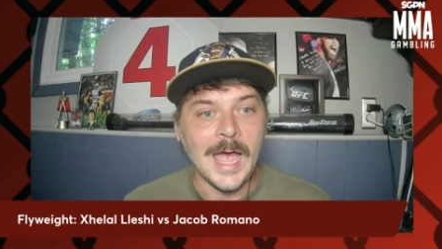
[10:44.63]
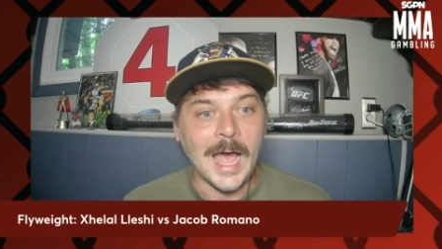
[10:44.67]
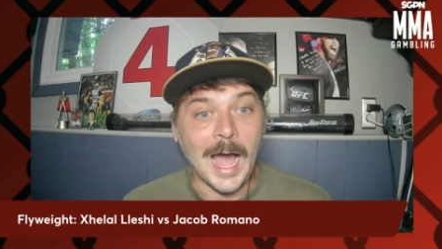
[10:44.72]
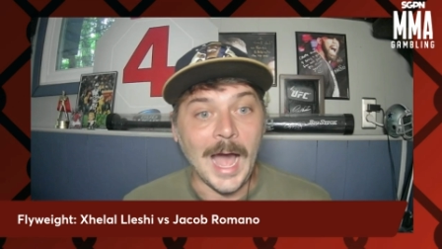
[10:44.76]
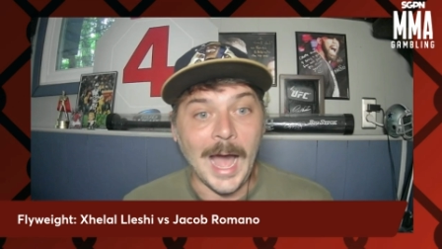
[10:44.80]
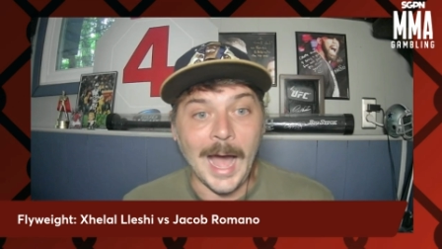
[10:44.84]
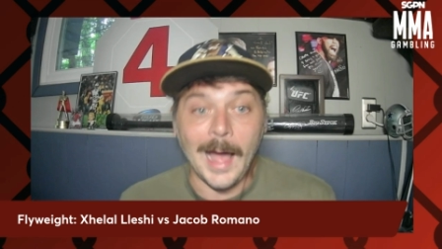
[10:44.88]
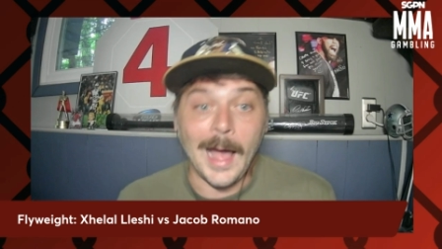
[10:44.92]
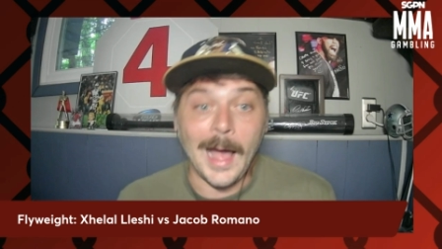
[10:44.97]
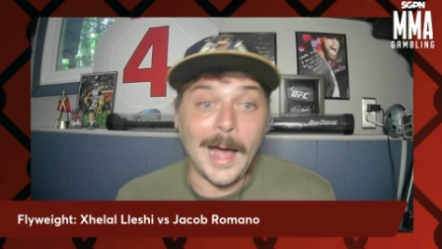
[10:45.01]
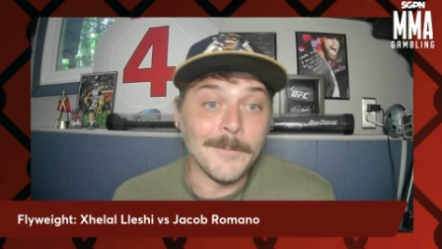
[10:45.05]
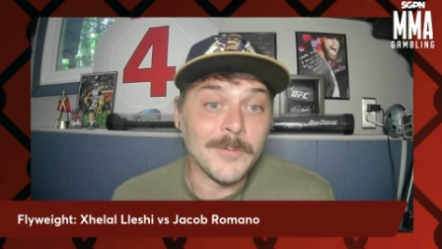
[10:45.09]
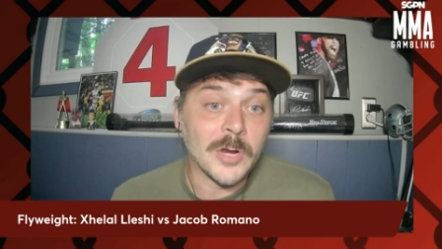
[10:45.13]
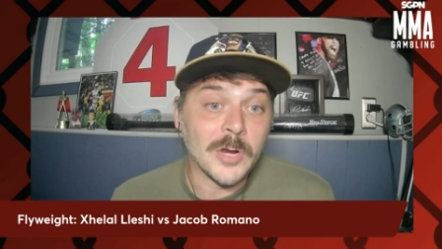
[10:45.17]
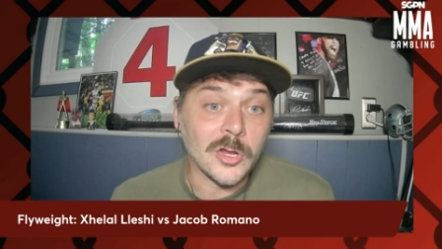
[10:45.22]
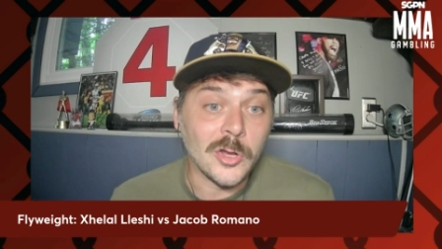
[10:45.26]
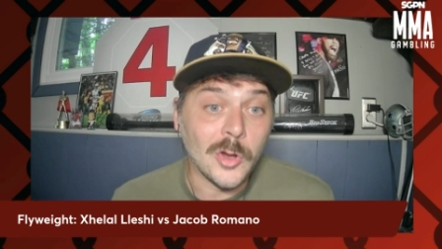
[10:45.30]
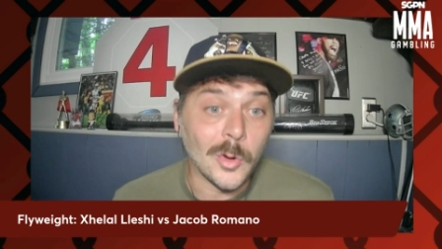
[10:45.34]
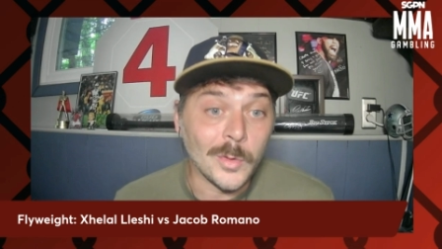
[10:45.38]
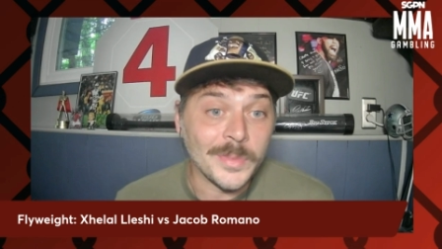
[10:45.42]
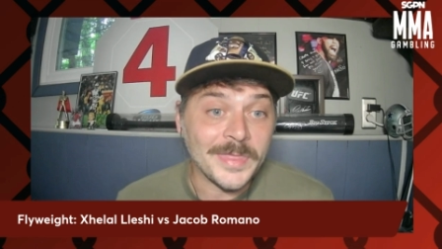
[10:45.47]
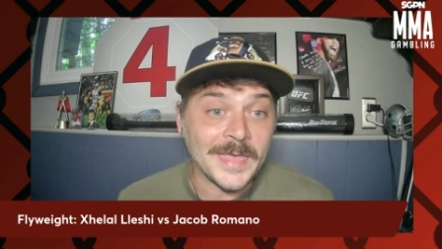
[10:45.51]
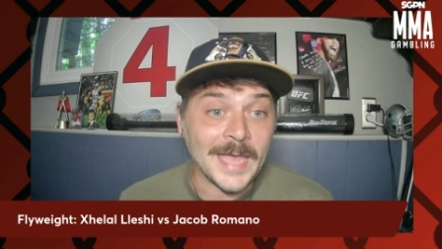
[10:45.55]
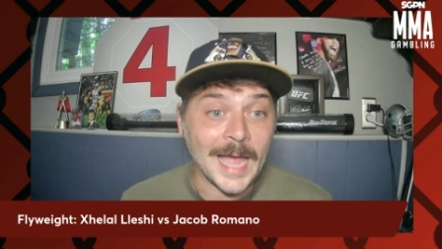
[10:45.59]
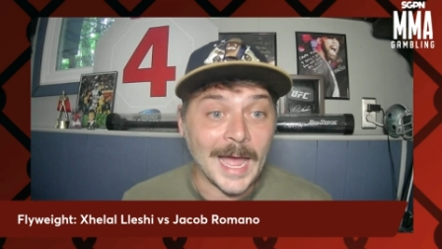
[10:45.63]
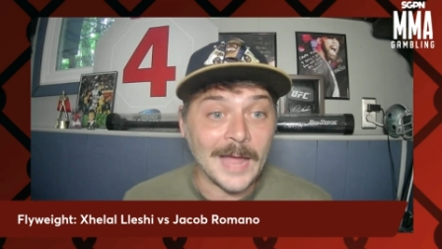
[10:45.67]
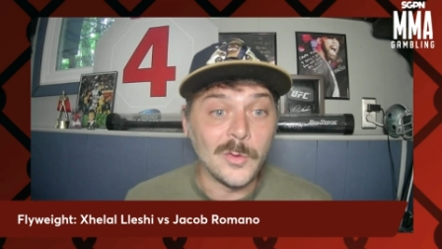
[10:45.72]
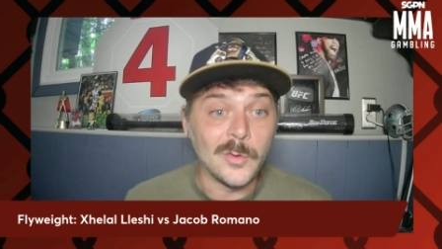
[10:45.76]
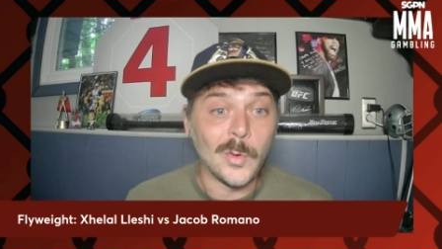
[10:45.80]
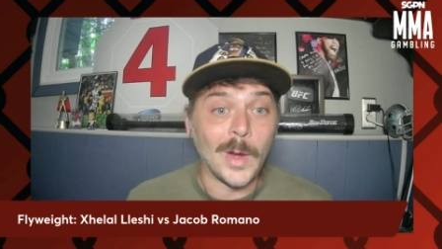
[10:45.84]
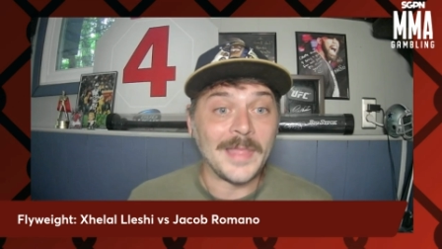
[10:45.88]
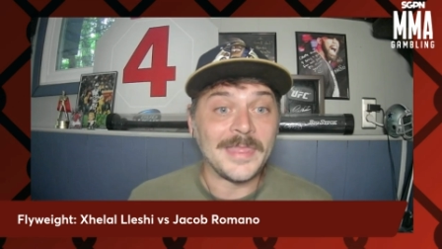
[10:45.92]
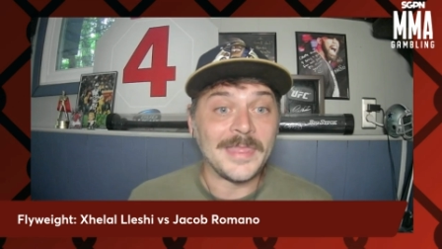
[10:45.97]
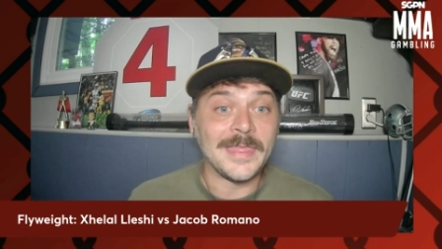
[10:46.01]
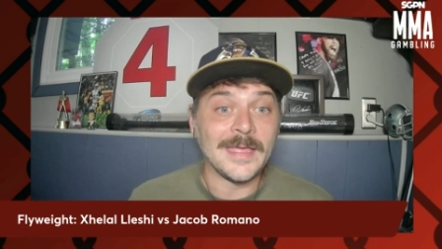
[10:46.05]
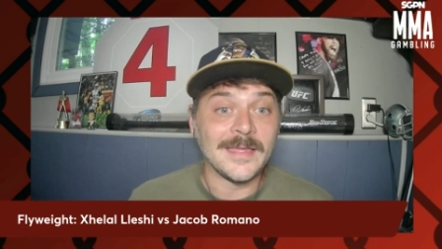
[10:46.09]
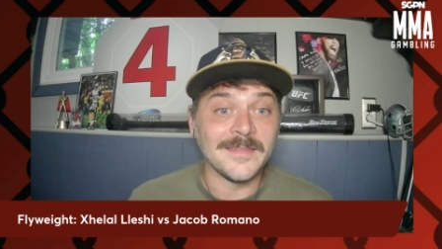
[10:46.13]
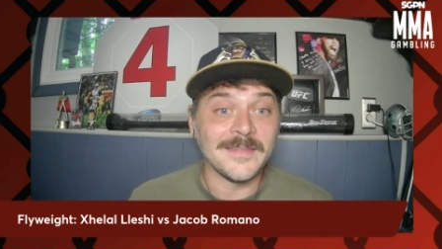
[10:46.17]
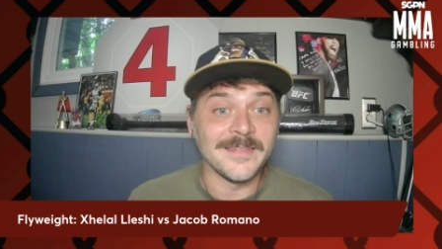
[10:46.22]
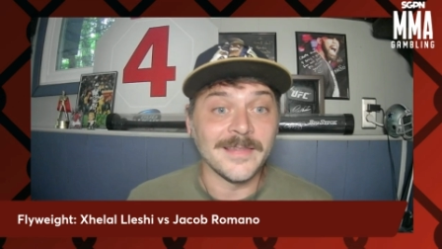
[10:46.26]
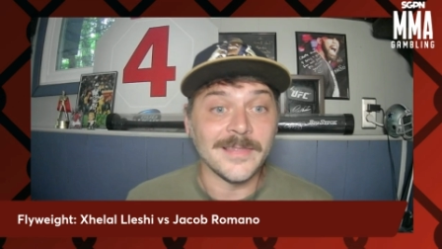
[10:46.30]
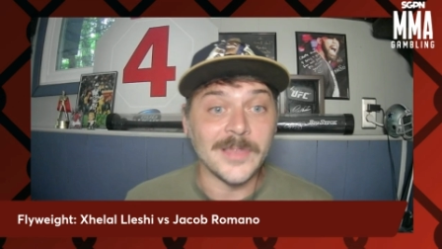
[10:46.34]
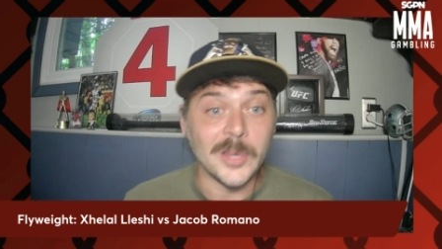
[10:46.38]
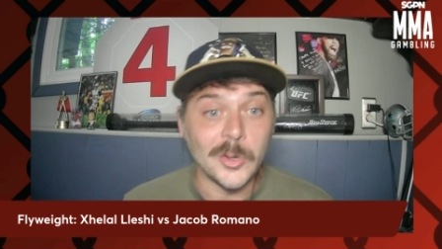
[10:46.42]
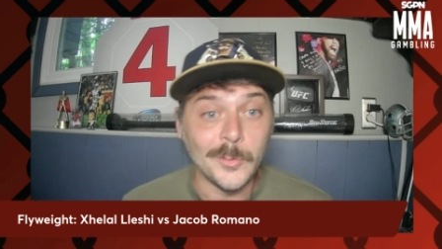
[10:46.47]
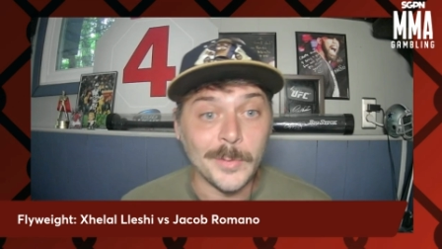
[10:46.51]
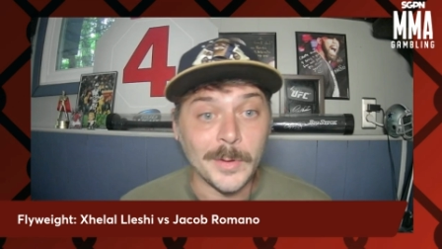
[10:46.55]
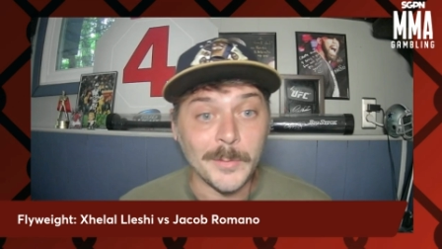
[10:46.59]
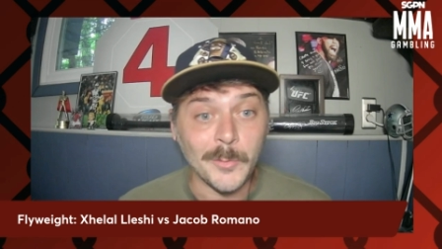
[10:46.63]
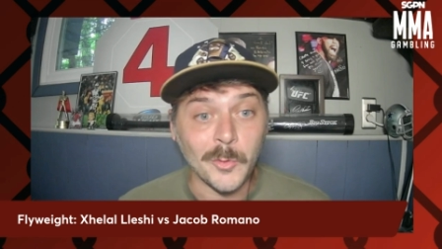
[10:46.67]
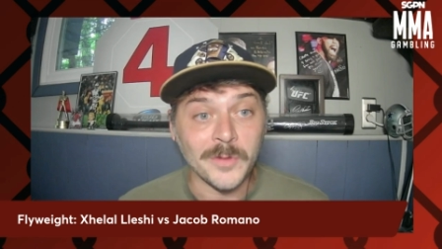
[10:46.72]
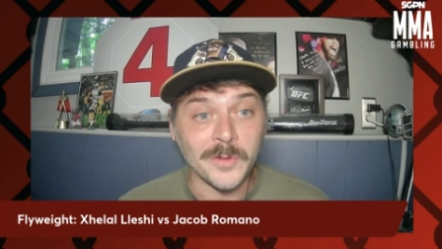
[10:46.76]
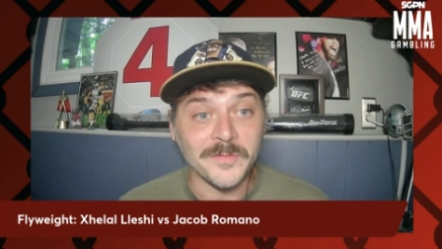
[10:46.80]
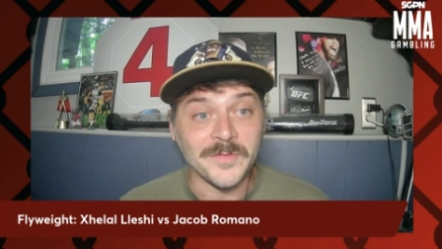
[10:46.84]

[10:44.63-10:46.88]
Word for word: I- am going to go with the guy who I think is a little bit more